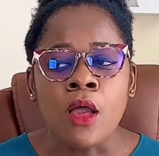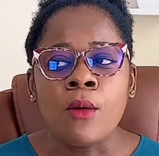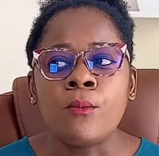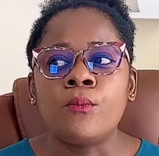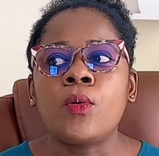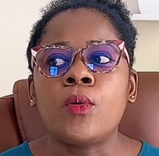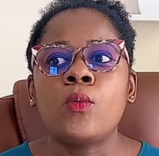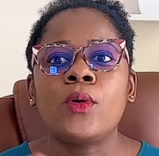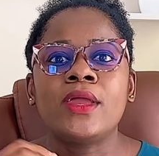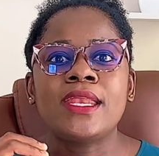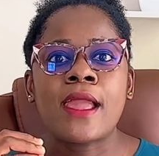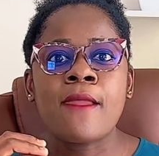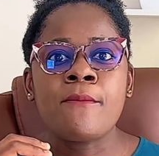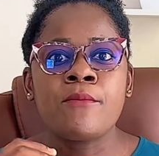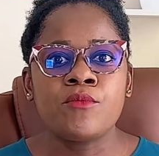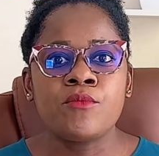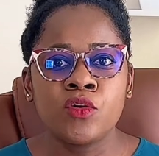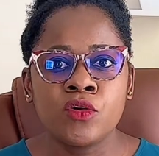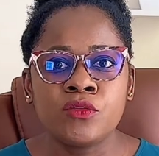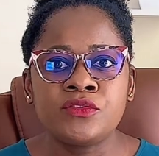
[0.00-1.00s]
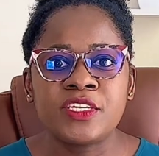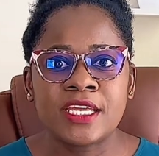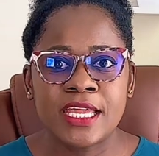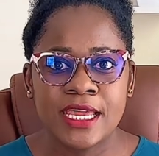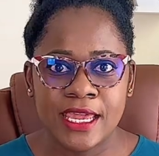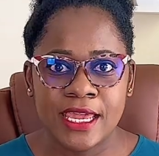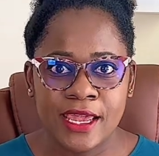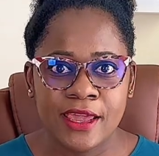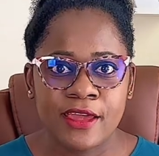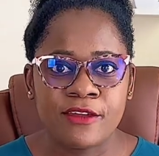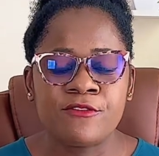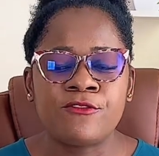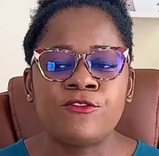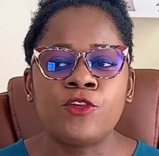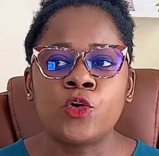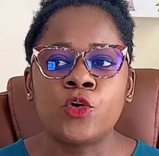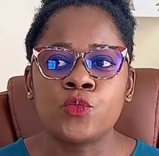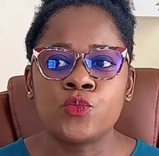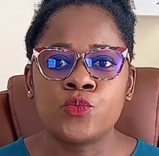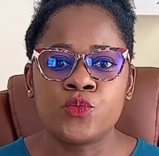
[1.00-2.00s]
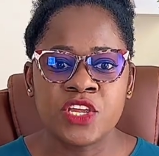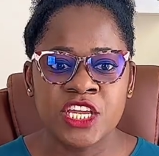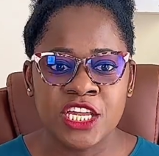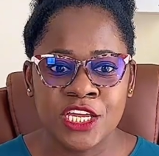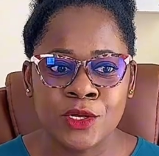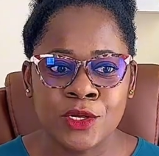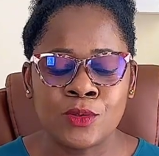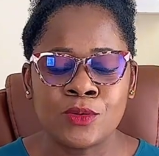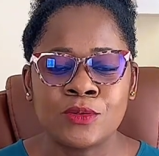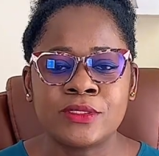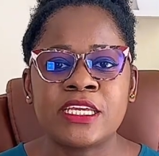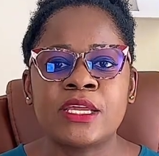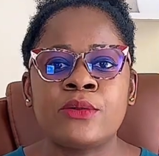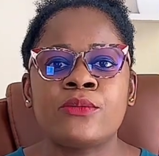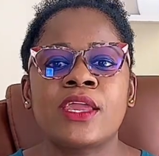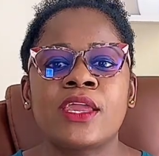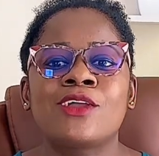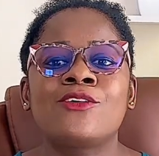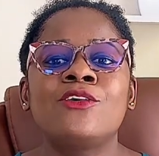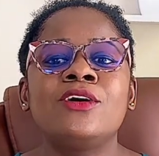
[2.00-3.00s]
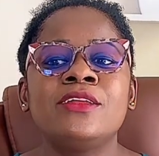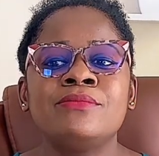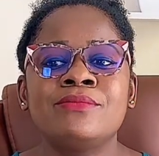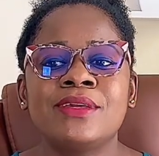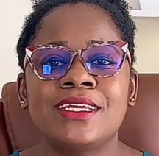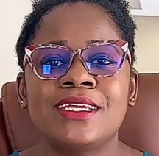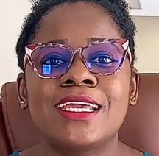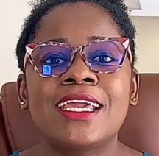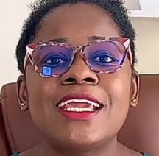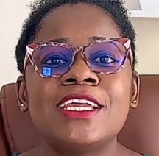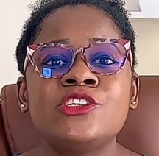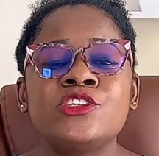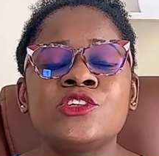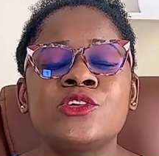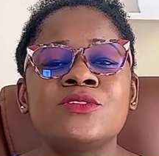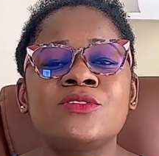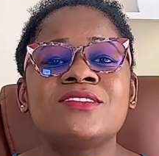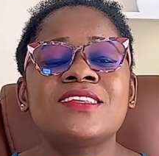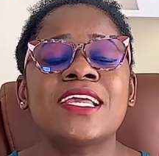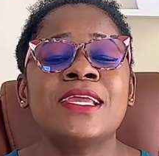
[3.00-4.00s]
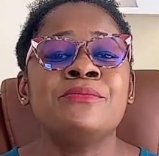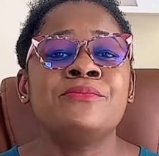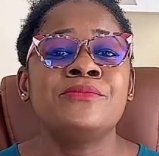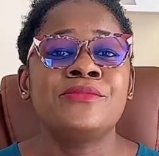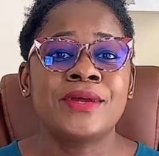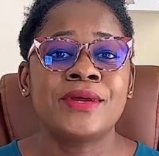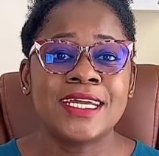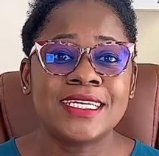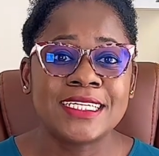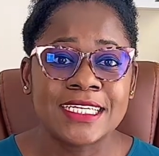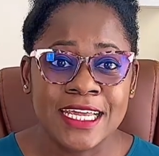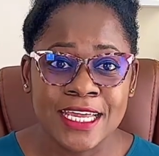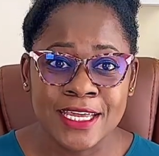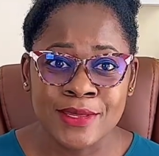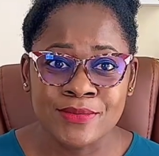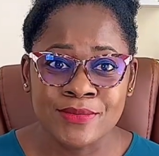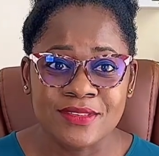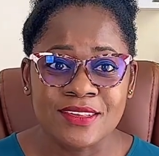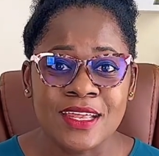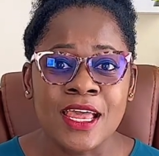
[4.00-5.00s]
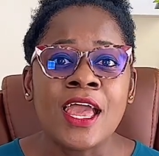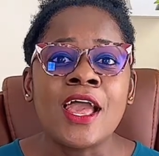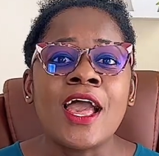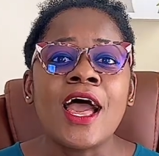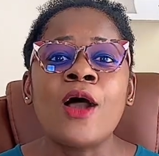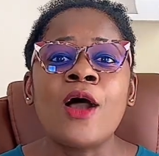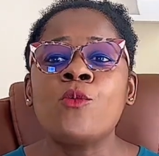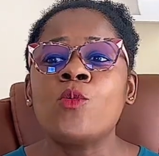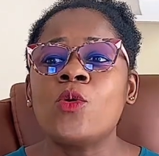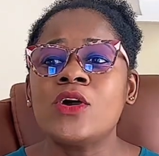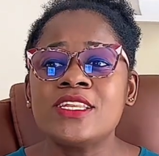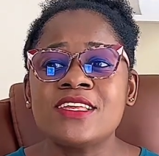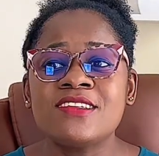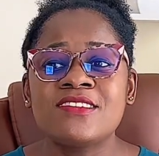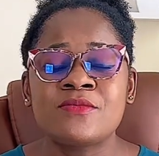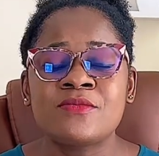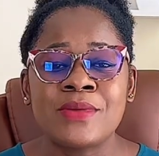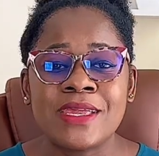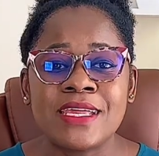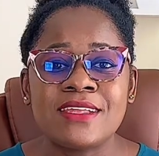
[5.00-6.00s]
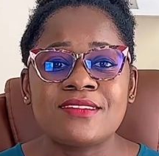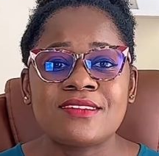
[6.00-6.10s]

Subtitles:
But when I moved here, for real, they were calling medications in brand names. And what this means